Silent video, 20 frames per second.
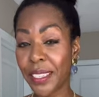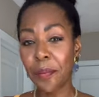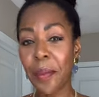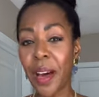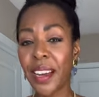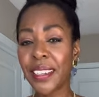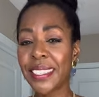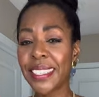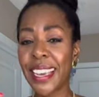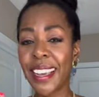
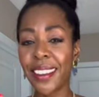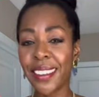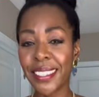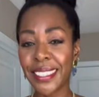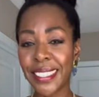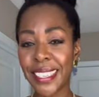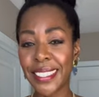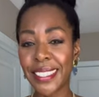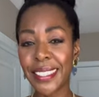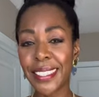Montelle
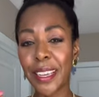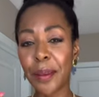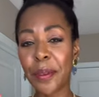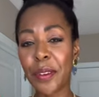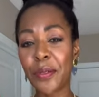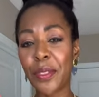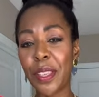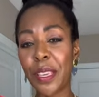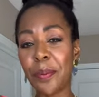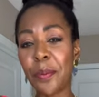does some
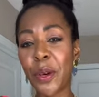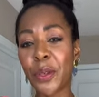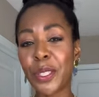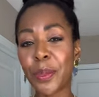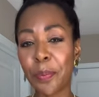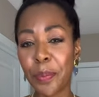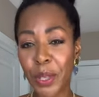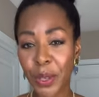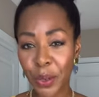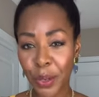of the
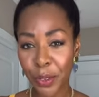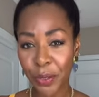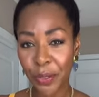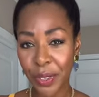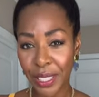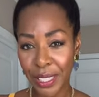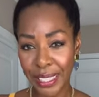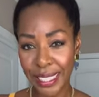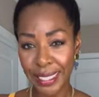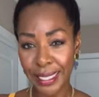most
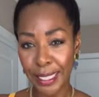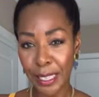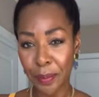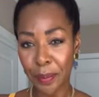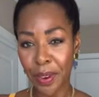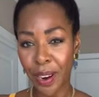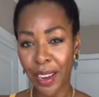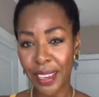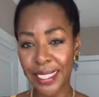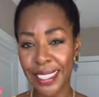beautiful lacy
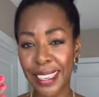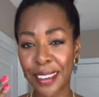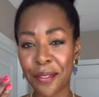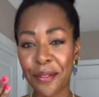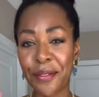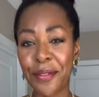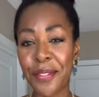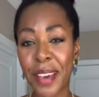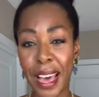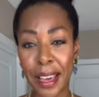bras in
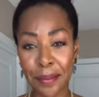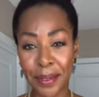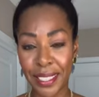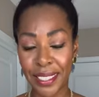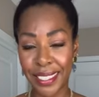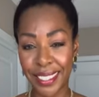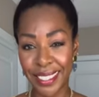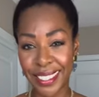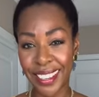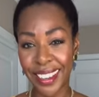
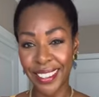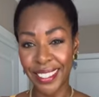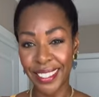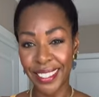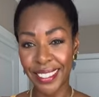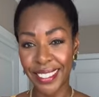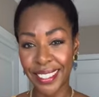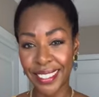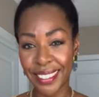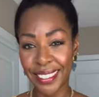fabulous
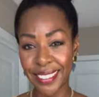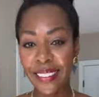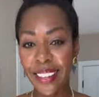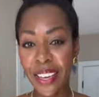colors.